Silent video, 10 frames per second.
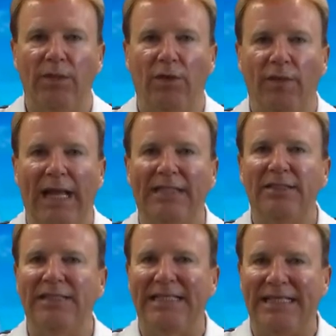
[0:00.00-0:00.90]
You know,
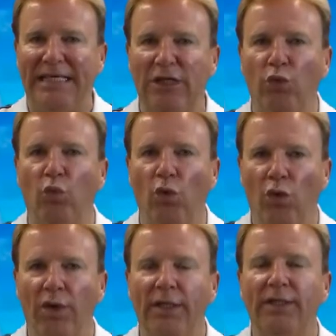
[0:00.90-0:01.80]
that's the key
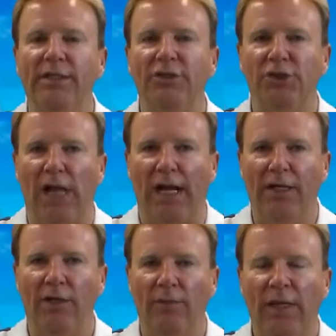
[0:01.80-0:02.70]
word,
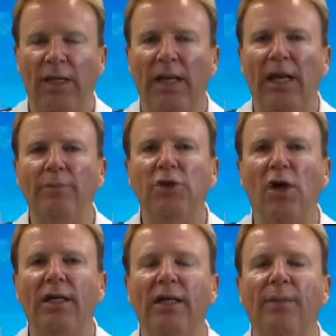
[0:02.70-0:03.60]
desire. And I'm
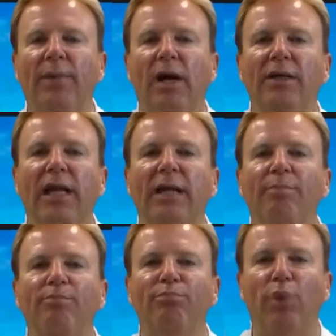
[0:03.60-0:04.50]
talking about
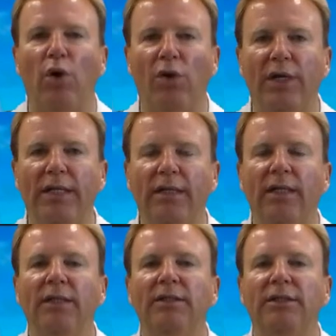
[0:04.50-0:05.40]
a burning
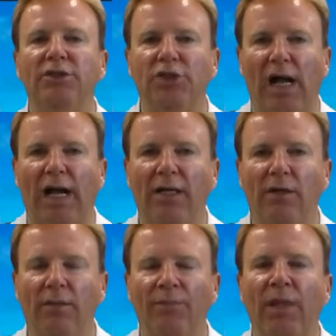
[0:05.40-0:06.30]

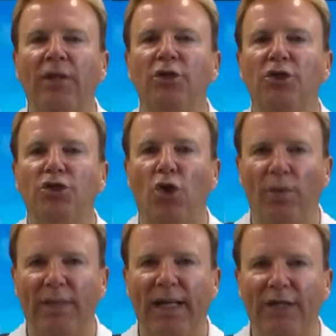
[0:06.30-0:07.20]
desire,
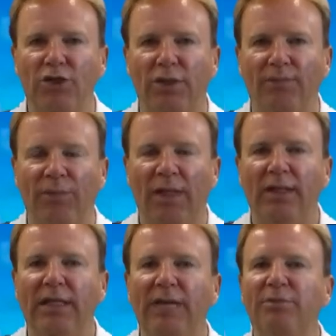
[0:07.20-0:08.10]
determination,
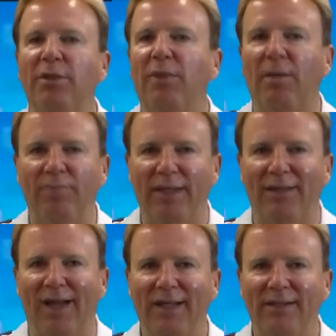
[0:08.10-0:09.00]
keeps them up
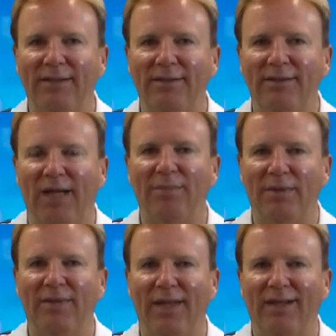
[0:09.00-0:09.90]
at night type
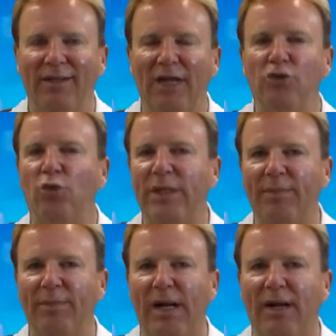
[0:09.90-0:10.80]
of thing. They
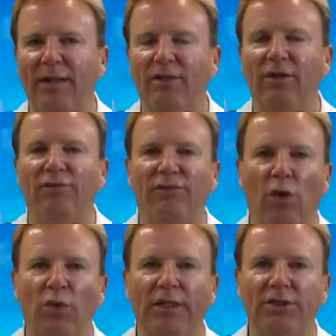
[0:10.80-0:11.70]
dream about it, they're
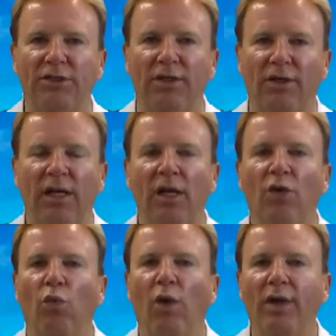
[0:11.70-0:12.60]
focused, they're
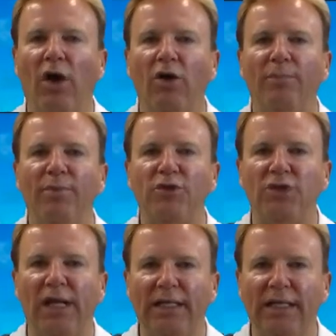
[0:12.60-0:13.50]

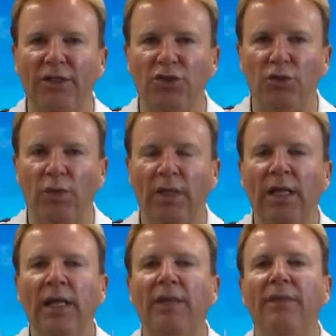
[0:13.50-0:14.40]
100% into it.